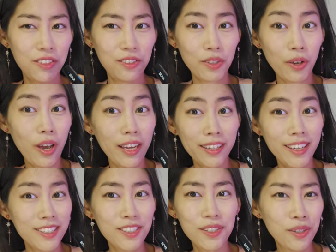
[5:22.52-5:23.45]
So I
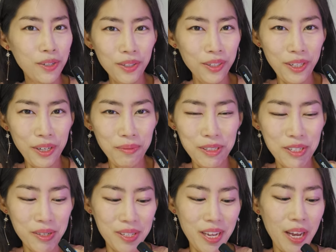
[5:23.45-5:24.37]
guess you couldn't hear me
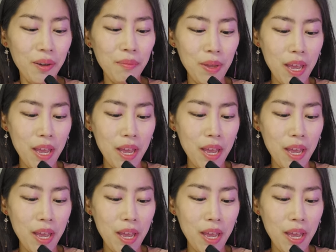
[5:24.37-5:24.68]
just now.